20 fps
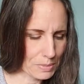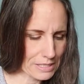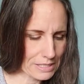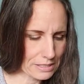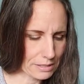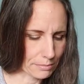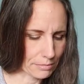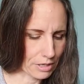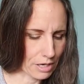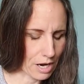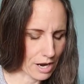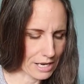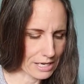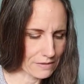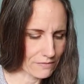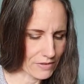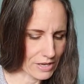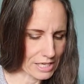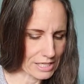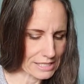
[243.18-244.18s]
be some kind
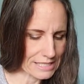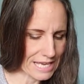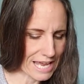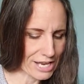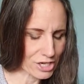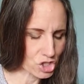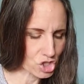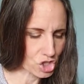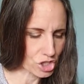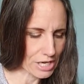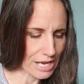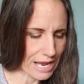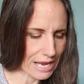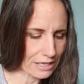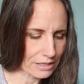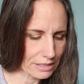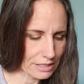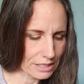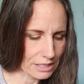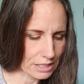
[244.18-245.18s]
of
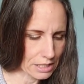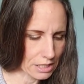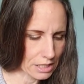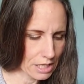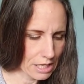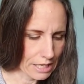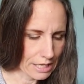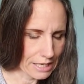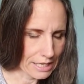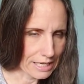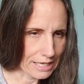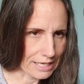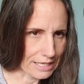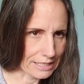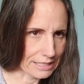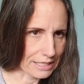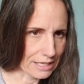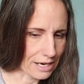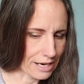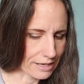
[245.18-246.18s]
intentionality
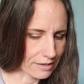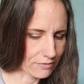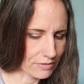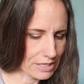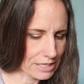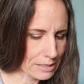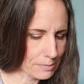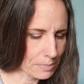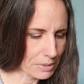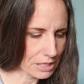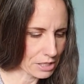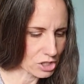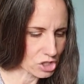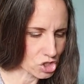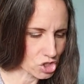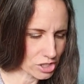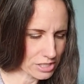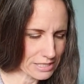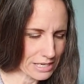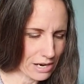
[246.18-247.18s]
in kind of keeping it
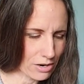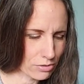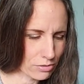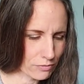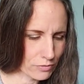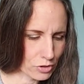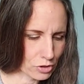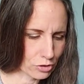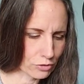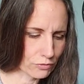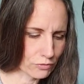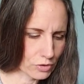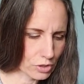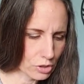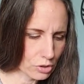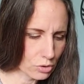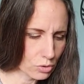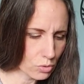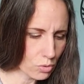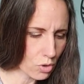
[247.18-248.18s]
just out of your
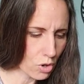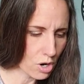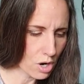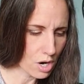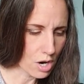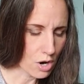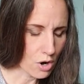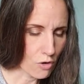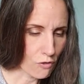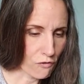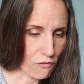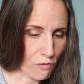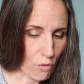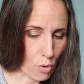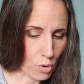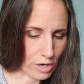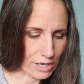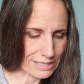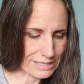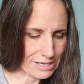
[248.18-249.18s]
view
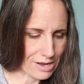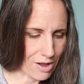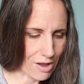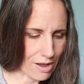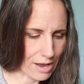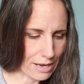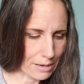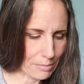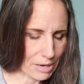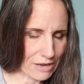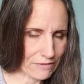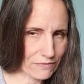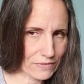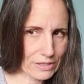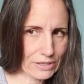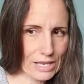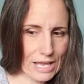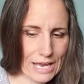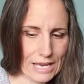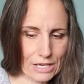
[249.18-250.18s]
for a time. I
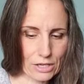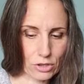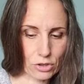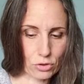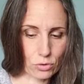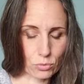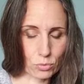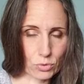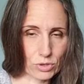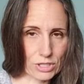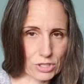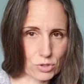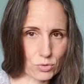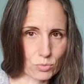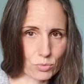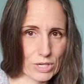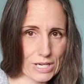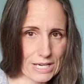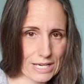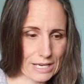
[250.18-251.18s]
feel like through this
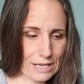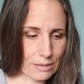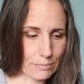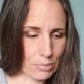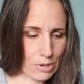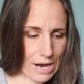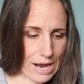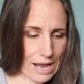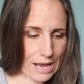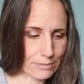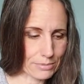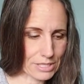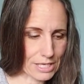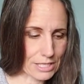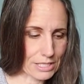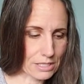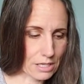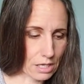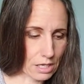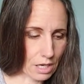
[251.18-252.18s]
reading, perhaps
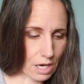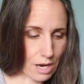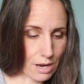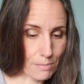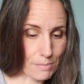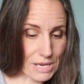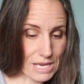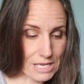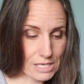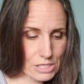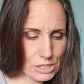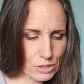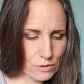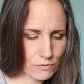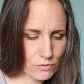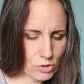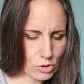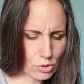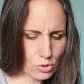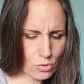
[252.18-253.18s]
it's going to come into
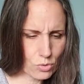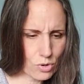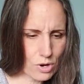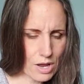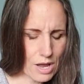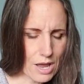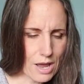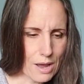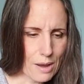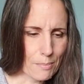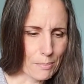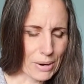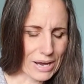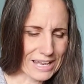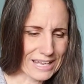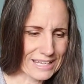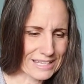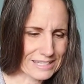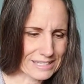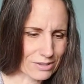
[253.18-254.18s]
view, but
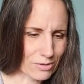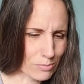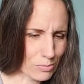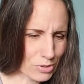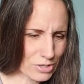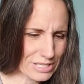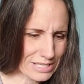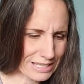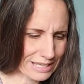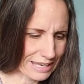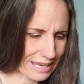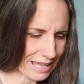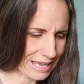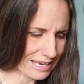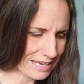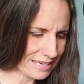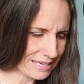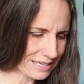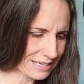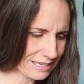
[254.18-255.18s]
it's almost
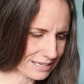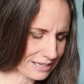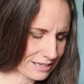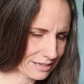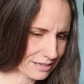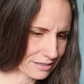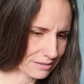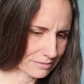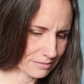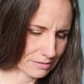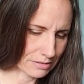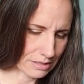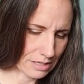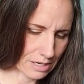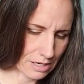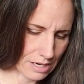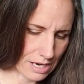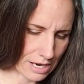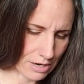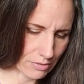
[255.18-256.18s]
like
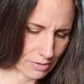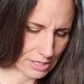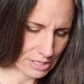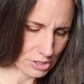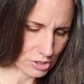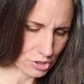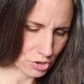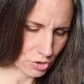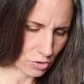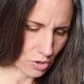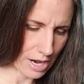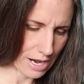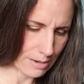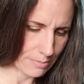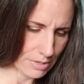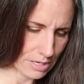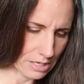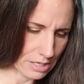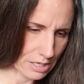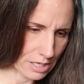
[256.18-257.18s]
how do I
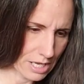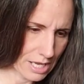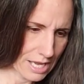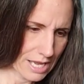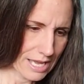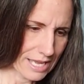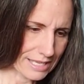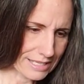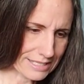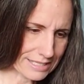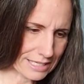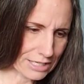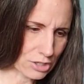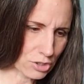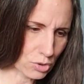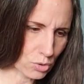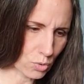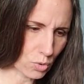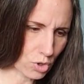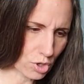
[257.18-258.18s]
describe it? It's like
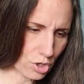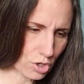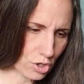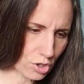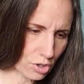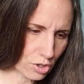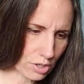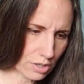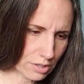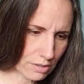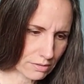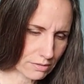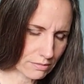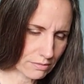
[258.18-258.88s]
you're